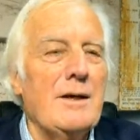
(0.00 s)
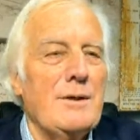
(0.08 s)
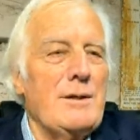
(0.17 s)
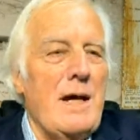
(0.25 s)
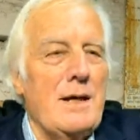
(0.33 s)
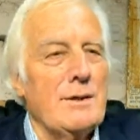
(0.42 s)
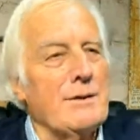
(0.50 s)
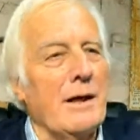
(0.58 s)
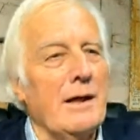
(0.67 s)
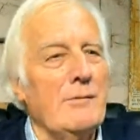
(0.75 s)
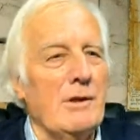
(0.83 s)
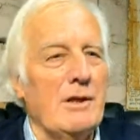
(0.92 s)
In that
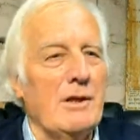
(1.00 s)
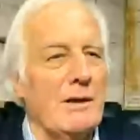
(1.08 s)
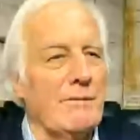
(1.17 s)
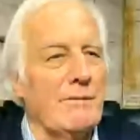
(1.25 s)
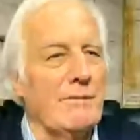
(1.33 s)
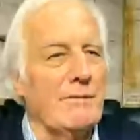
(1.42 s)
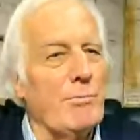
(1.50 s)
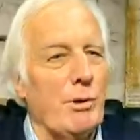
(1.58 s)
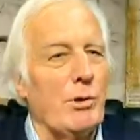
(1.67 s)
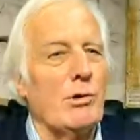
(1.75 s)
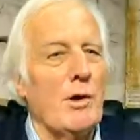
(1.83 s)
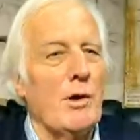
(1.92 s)
sandstone, which is very
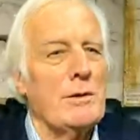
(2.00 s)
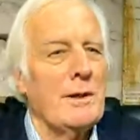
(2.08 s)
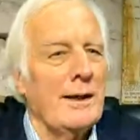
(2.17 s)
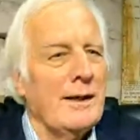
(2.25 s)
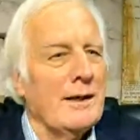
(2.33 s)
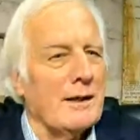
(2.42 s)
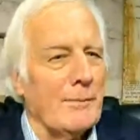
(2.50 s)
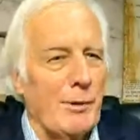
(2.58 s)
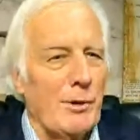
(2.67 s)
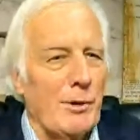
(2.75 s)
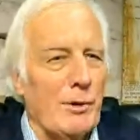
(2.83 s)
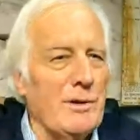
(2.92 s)
porous,
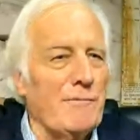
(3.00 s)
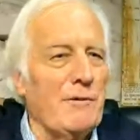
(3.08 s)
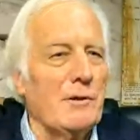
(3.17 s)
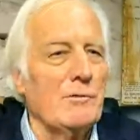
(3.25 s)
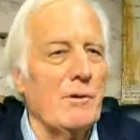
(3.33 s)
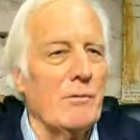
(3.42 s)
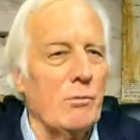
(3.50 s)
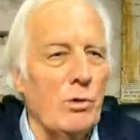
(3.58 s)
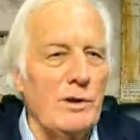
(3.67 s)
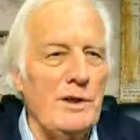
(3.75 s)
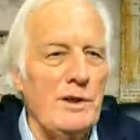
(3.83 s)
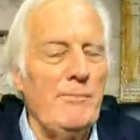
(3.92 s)
the pores are filled with
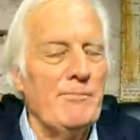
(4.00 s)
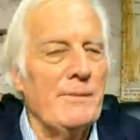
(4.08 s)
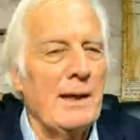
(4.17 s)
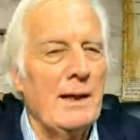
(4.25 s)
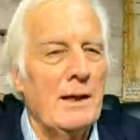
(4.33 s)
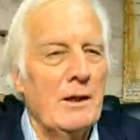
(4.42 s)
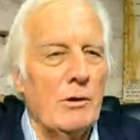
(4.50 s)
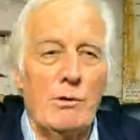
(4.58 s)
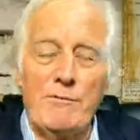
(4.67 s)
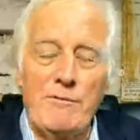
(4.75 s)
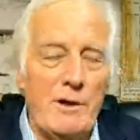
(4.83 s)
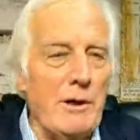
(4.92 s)
water,
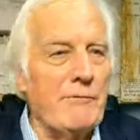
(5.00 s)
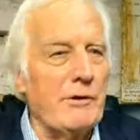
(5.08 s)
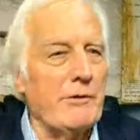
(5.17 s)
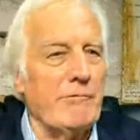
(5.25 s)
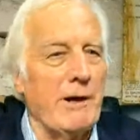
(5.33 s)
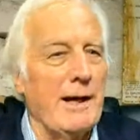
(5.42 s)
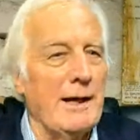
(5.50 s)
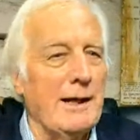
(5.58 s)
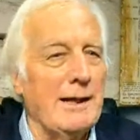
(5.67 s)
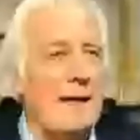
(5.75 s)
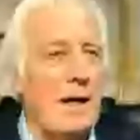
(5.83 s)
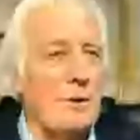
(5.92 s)
or very, very
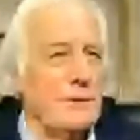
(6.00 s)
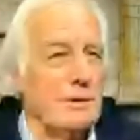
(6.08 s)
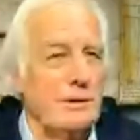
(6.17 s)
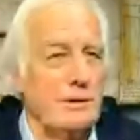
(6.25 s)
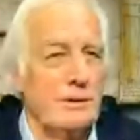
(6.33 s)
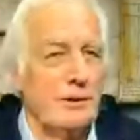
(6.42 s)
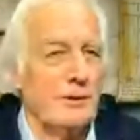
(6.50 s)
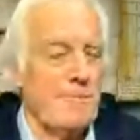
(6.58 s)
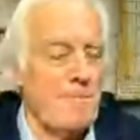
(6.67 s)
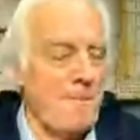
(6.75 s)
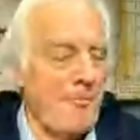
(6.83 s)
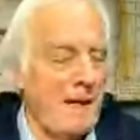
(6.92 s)
rarely gas and
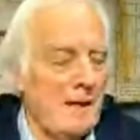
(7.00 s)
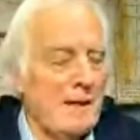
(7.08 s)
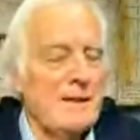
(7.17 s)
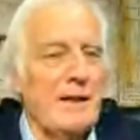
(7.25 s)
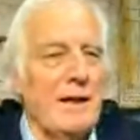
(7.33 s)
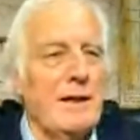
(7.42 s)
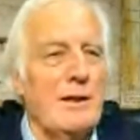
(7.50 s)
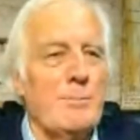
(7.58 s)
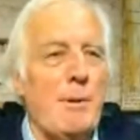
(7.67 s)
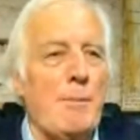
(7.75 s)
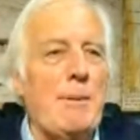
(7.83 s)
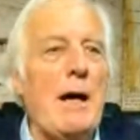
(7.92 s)
oil. So
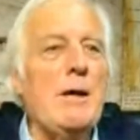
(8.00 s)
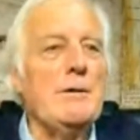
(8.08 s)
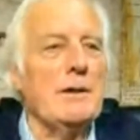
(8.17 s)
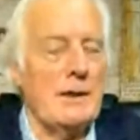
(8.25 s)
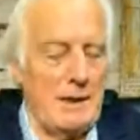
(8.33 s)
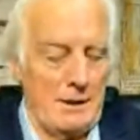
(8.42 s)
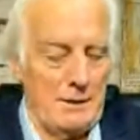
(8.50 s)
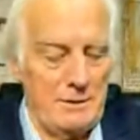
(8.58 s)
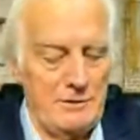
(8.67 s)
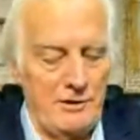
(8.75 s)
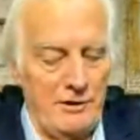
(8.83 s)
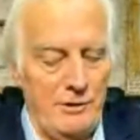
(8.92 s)
the proposal
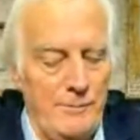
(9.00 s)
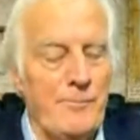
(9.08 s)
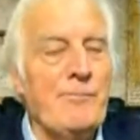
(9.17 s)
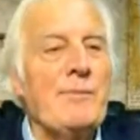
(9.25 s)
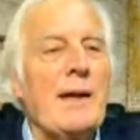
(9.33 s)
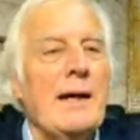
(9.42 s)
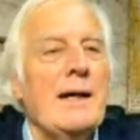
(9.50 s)
is to